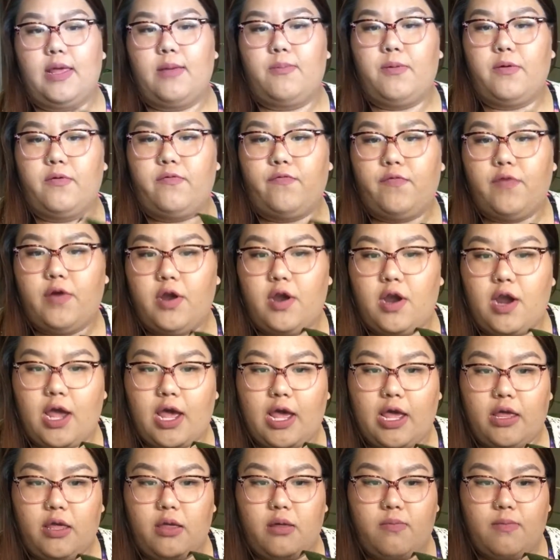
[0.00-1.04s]
they prefer
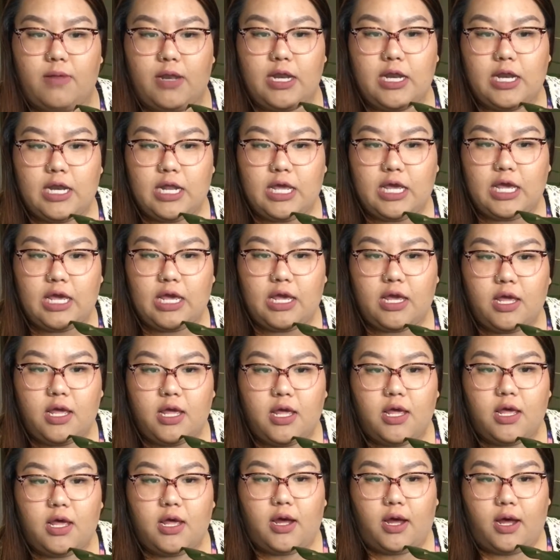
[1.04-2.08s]
high humidity.
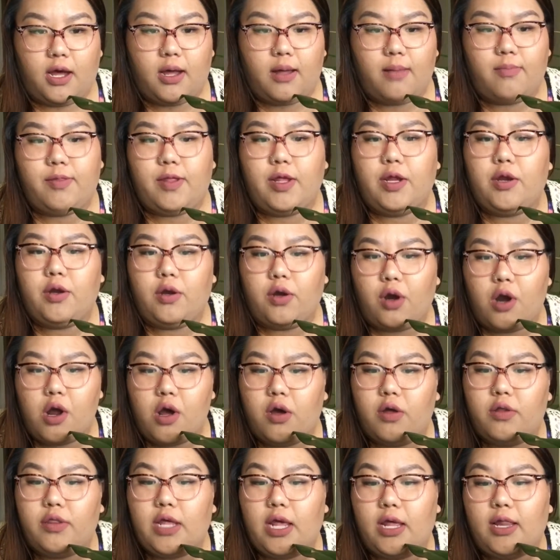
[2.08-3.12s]

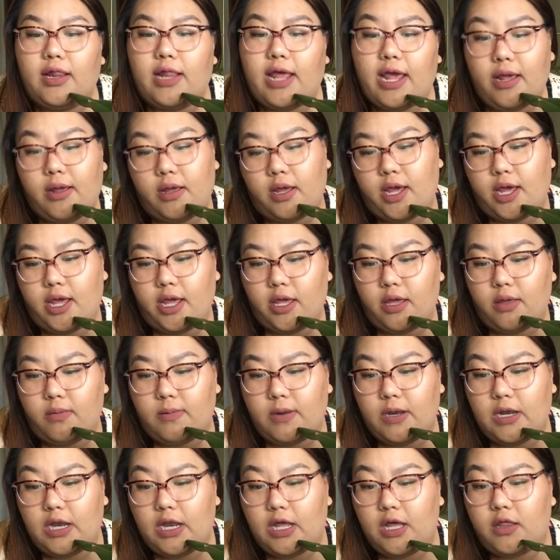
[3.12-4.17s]
They like high
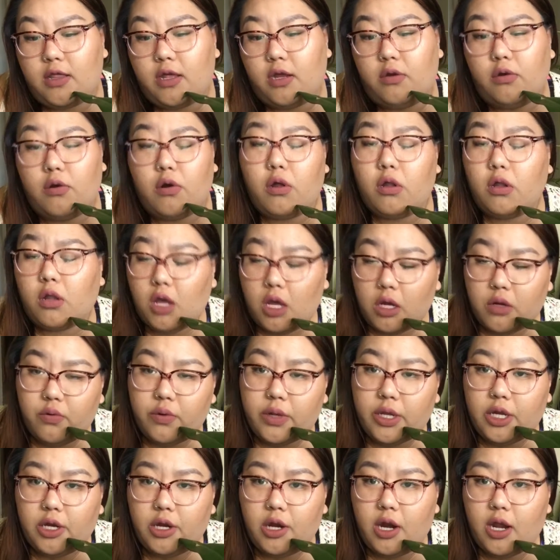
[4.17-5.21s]
humidity. They grow a lot
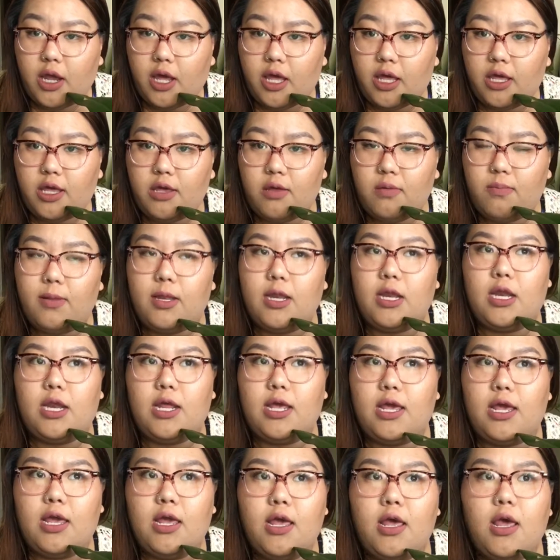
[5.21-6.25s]
quicker at high
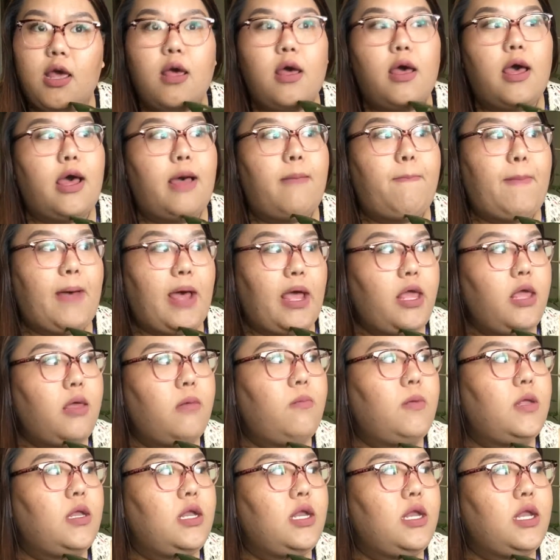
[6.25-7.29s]
humidity. My
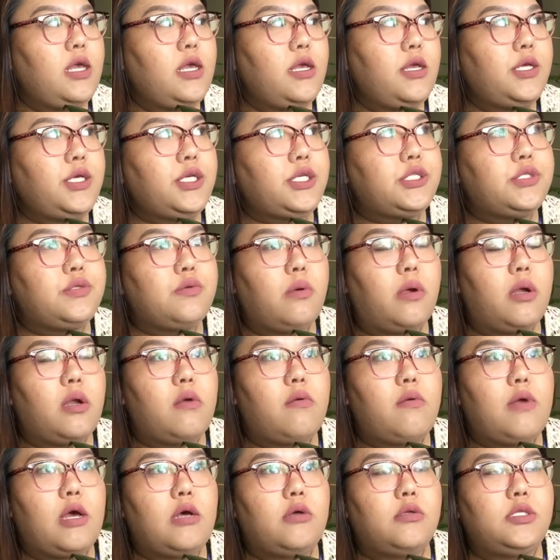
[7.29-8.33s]
humidity is right
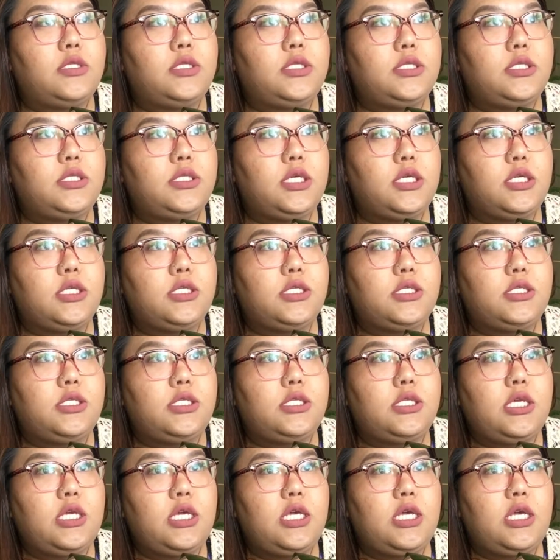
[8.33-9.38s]
around
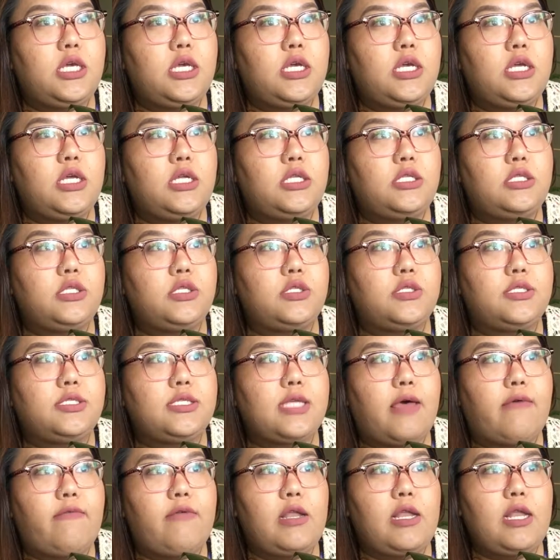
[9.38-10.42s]
60 to
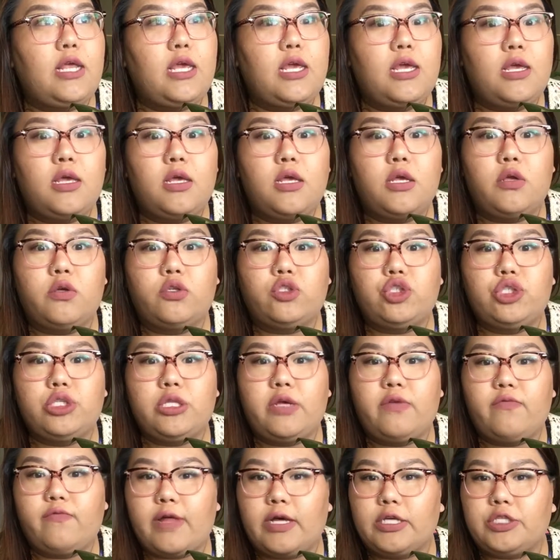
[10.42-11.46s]
70,
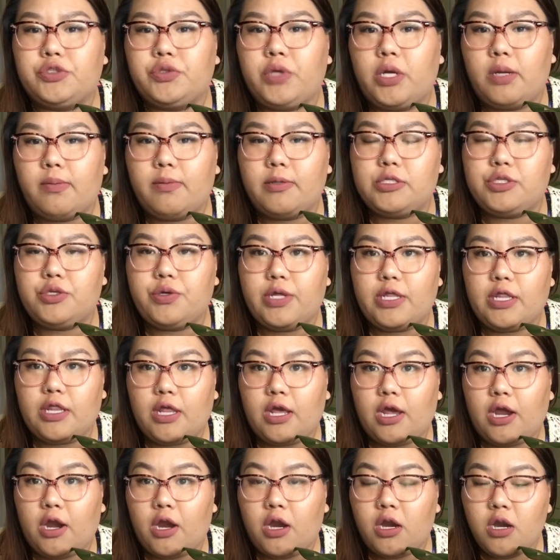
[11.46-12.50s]
usually fluctuating between
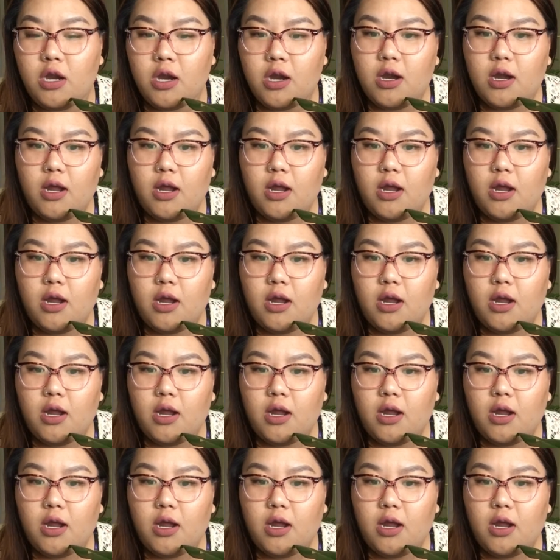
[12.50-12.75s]
there.